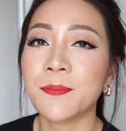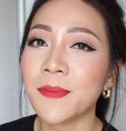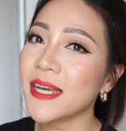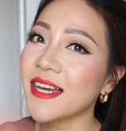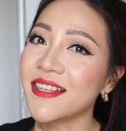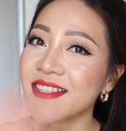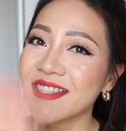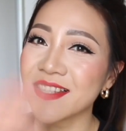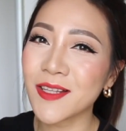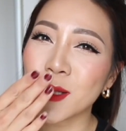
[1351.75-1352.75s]
Bye
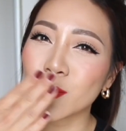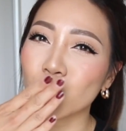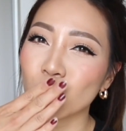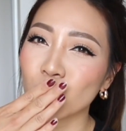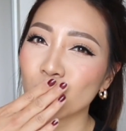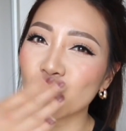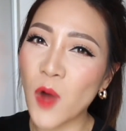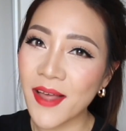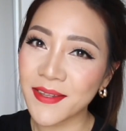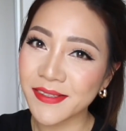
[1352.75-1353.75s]
guys!
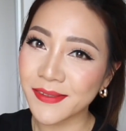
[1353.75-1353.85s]
Mwah.